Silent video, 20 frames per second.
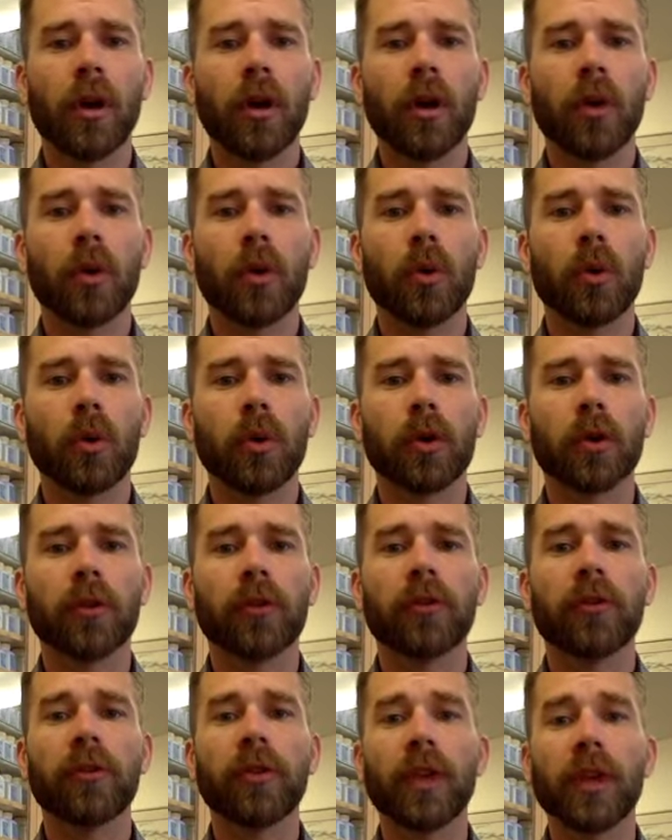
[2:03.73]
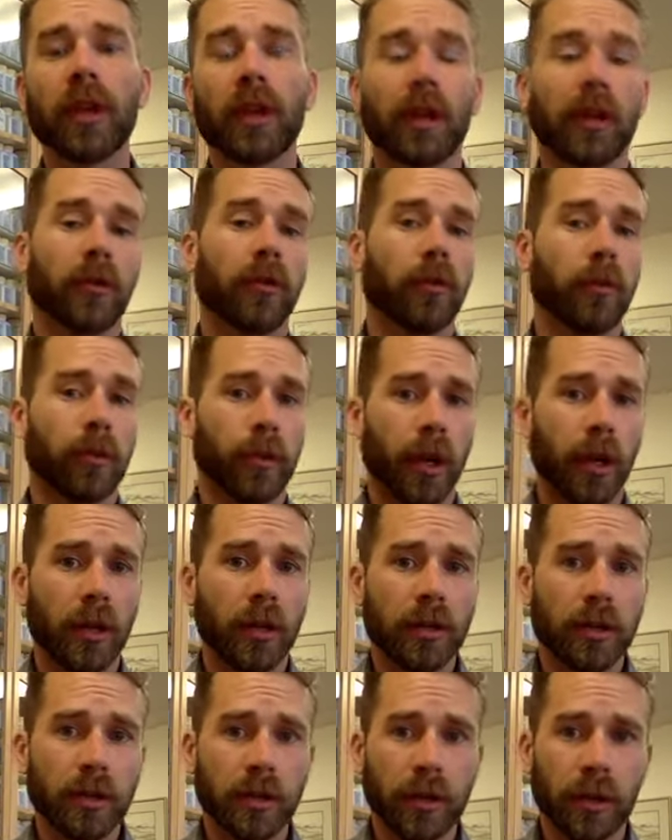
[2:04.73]
or sinking too
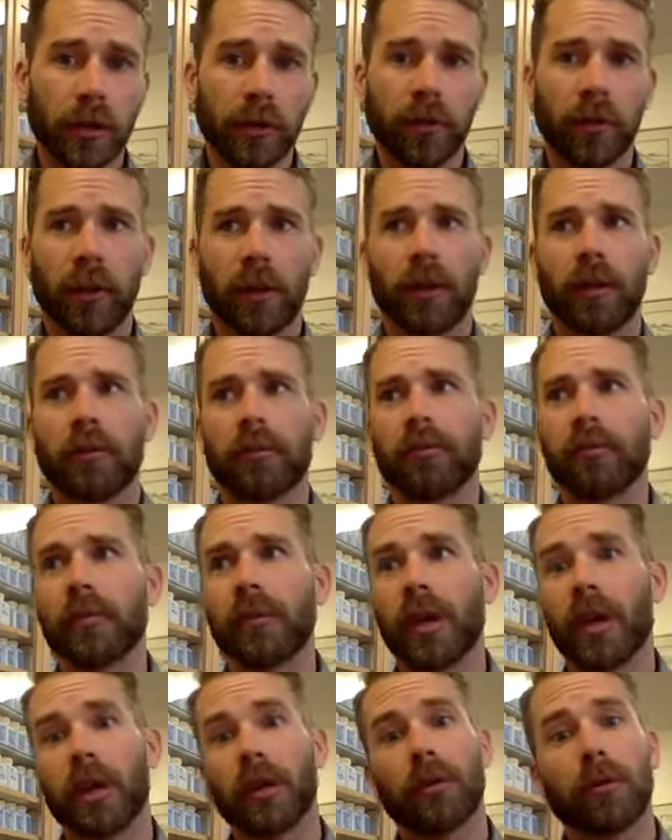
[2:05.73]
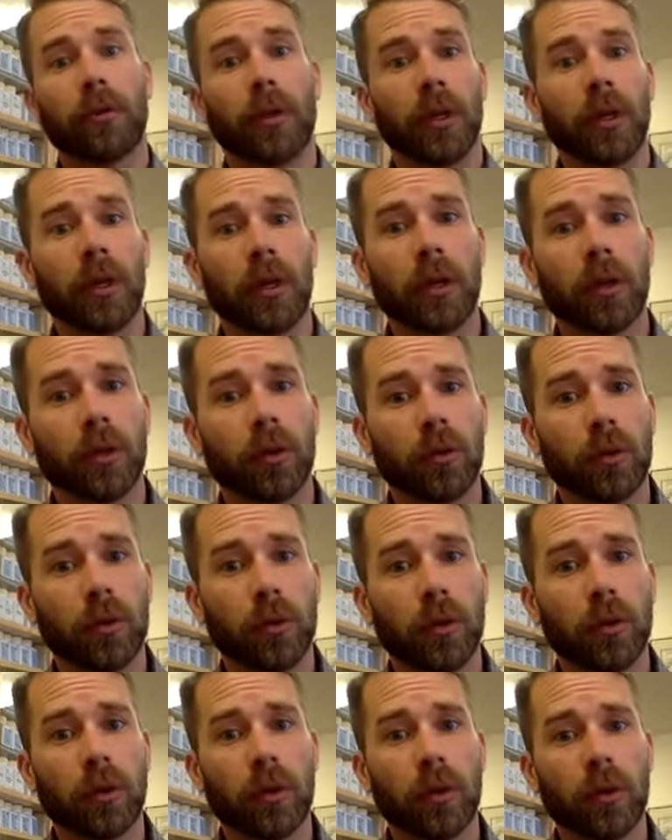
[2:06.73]
much, as in diarrhea
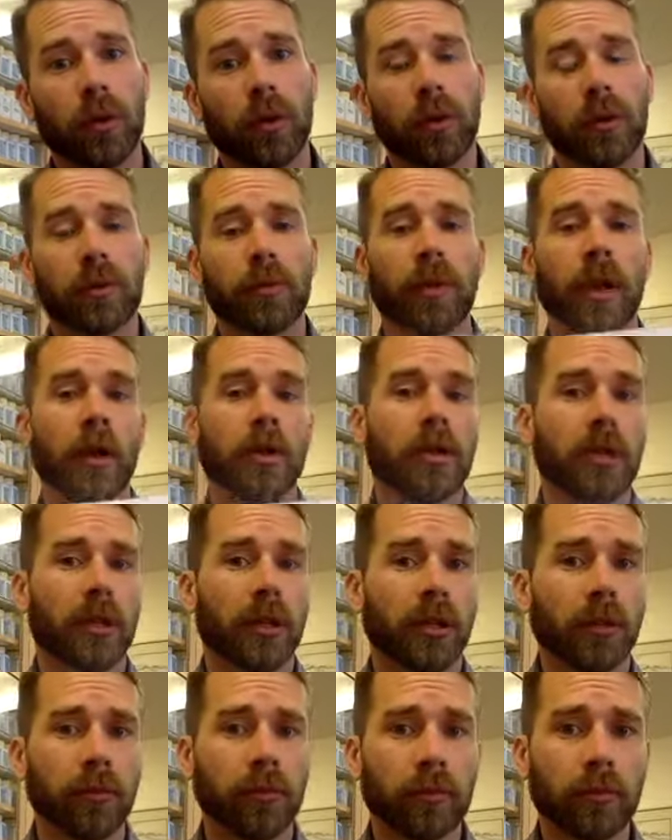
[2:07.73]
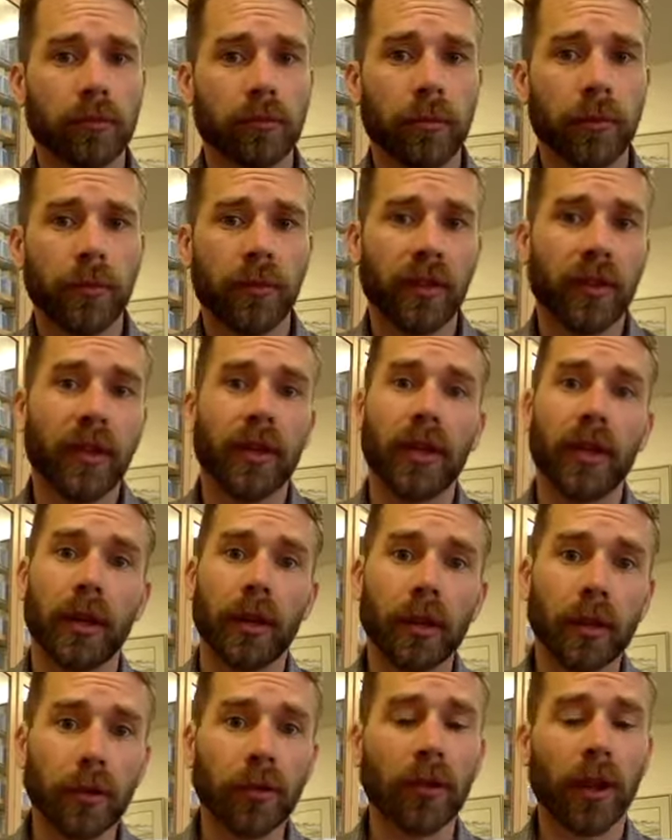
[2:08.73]
or depression, fatigue,
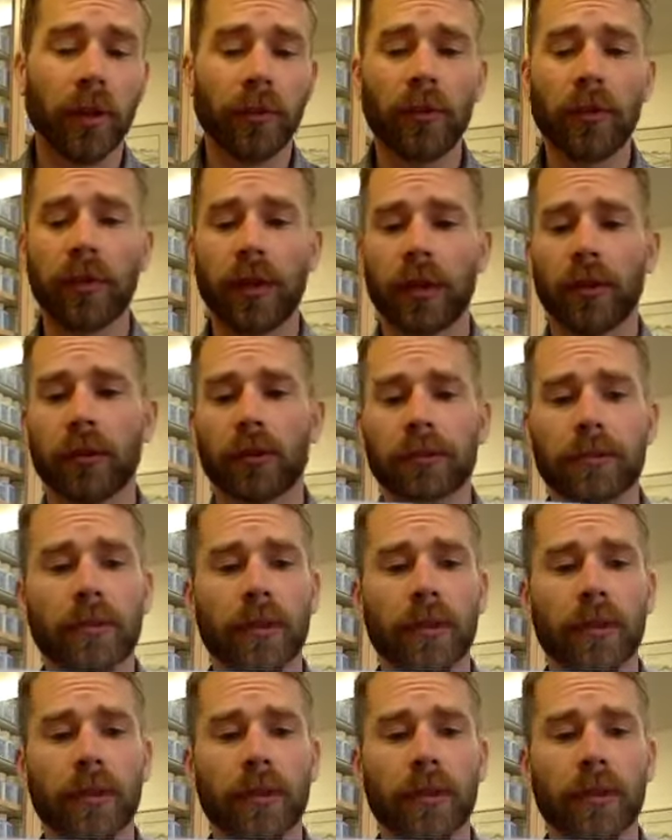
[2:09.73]
those kinds of things.